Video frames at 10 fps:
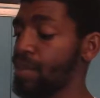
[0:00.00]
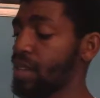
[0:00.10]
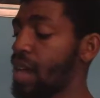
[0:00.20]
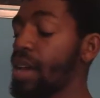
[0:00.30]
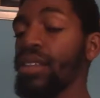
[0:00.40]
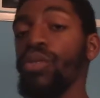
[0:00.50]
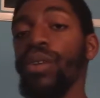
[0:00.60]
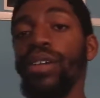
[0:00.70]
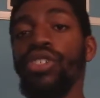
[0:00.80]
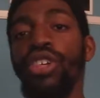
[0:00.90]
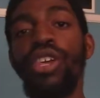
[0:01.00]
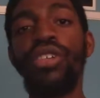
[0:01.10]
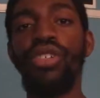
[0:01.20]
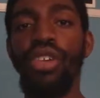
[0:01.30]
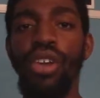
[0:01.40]
kind of doing a cheat
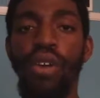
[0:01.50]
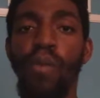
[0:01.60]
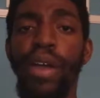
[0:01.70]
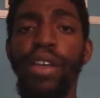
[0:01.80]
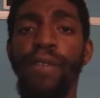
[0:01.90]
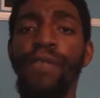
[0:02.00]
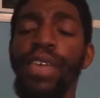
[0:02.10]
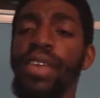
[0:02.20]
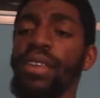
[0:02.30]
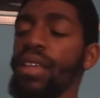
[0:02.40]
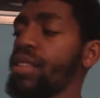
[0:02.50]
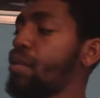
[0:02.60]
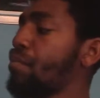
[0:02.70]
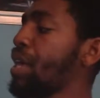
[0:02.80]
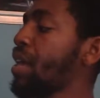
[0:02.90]
sheet of where your feet need
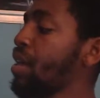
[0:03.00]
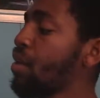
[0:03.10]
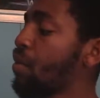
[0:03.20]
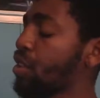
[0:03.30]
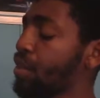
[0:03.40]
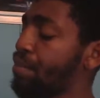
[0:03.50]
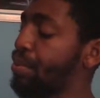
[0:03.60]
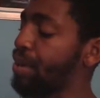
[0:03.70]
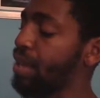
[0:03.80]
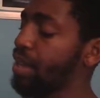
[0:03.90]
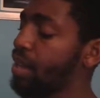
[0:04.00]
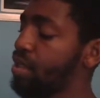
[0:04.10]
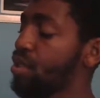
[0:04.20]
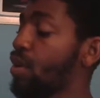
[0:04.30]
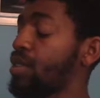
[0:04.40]
to be, which is pretty
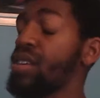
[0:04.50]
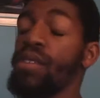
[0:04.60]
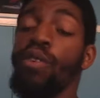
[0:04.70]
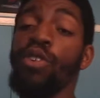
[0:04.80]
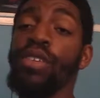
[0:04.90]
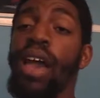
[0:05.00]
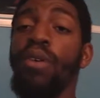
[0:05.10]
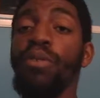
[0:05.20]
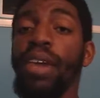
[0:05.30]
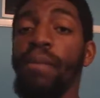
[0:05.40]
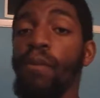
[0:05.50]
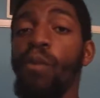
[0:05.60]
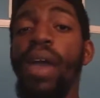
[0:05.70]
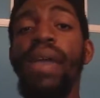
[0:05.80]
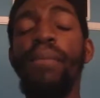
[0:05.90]
interesting. Of course, I will get
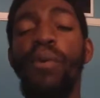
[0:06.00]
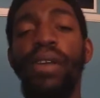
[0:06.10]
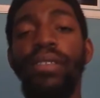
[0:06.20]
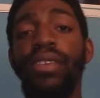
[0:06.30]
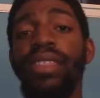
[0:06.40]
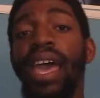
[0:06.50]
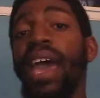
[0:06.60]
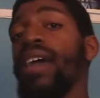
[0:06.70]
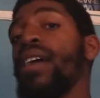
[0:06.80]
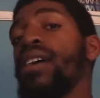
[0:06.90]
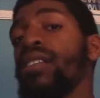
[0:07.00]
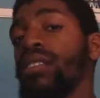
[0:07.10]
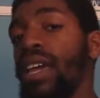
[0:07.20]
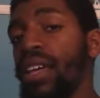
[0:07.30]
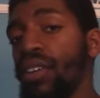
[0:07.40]
way more into that
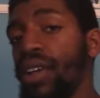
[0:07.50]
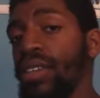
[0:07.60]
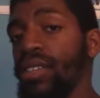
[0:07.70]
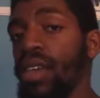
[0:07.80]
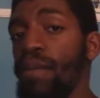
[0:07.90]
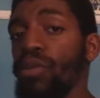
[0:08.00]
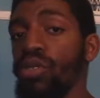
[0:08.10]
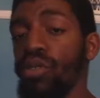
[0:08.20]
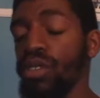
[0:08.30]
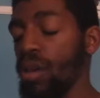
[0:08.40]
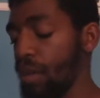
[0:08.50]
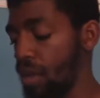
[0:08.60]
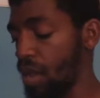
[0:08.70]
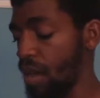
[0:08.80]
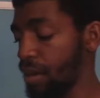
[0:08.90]
later as the episodes come
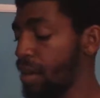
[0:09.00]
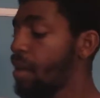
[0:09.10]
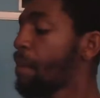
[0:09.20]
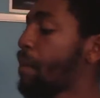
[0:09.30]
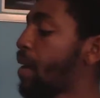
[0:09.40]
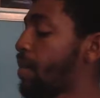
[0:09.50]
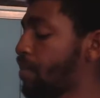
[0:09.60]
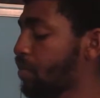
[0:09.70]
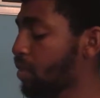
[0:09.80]
along, but